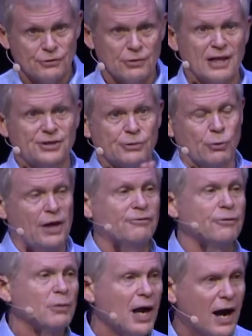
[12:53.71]
who tries to run
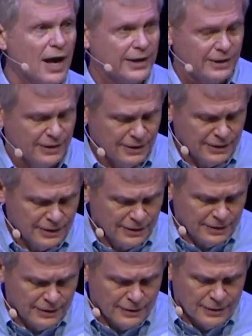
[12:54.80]
from God.
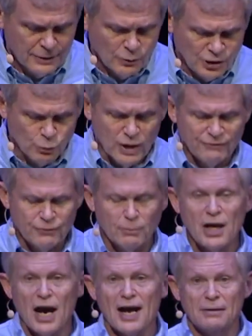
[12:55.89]
When you run from
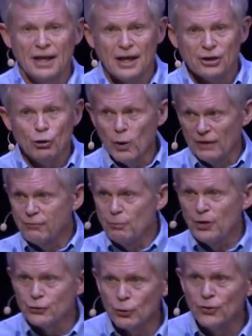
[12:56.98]
God, you run from
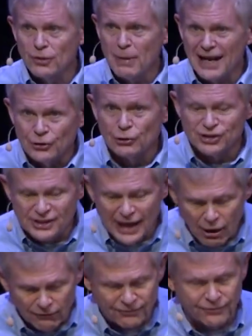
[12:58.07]
the truth about
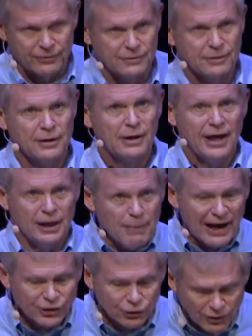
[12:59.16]
yourself and
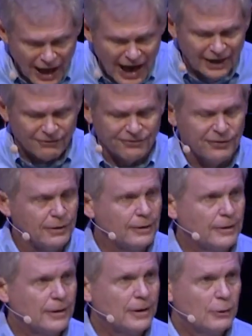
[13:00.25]
about your life.
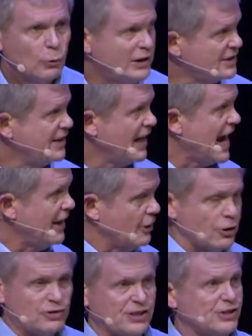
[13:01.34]
Witness the
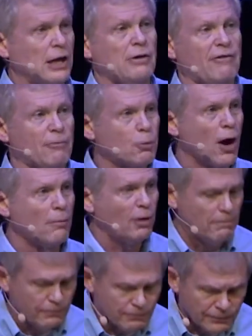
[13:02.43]
addict who says, I don't have a
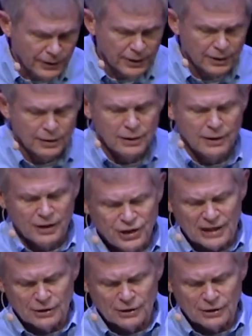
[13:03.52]
problem, yet